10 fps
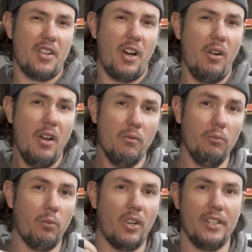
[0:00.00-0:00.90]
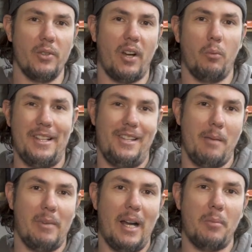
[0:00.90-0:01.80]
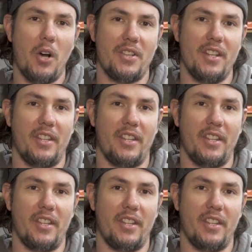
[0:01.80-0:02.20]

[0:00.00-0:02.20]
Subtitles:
So we're going to do it on Wednesday, but I'll post